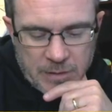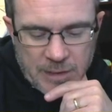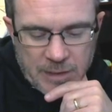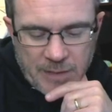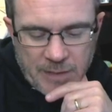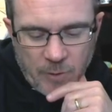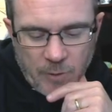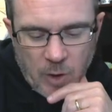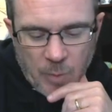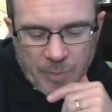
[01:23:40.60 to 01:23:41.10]

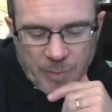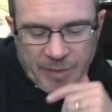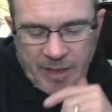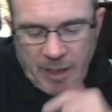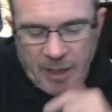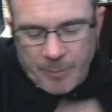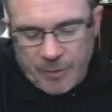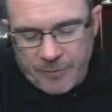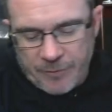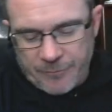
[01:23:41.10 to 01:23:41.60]
and we'll open
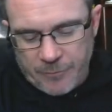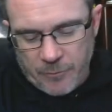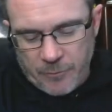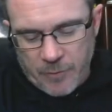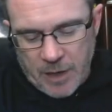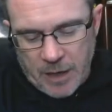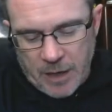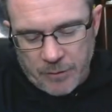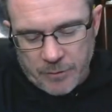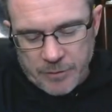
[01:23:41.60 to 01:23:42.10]
that up in a few
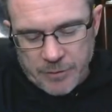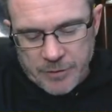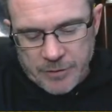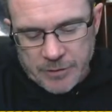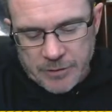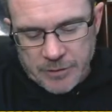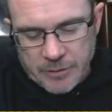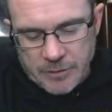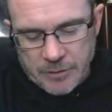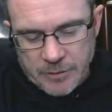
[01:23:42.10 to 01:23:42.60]

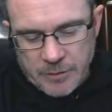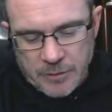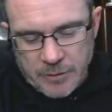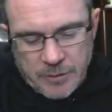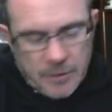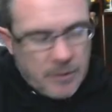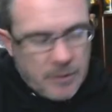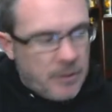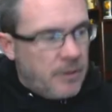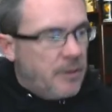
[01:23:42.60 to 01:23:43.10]
hours.
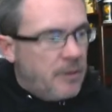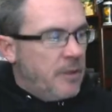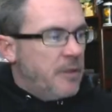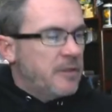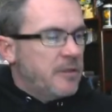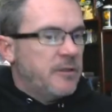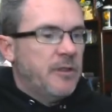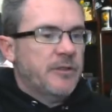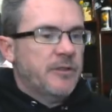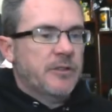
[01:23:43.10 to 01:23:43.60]

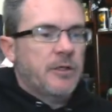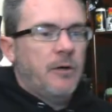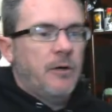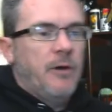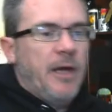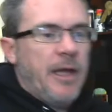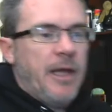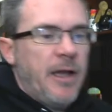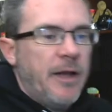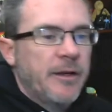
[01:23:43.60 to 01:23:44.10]
So let's go
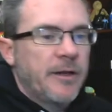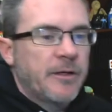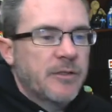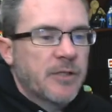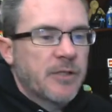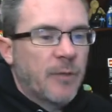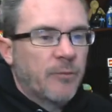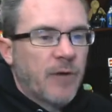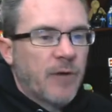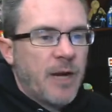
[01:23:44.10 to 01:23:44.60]
ahead and
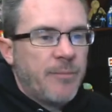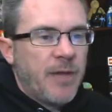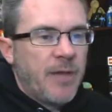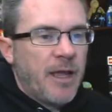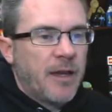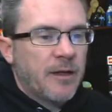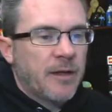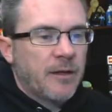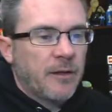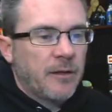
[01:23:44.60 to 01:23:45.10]
jump right
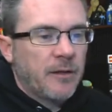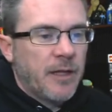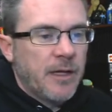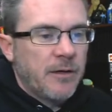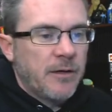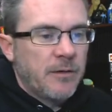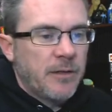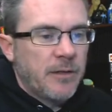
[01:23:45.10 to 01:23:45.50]
back into LEGO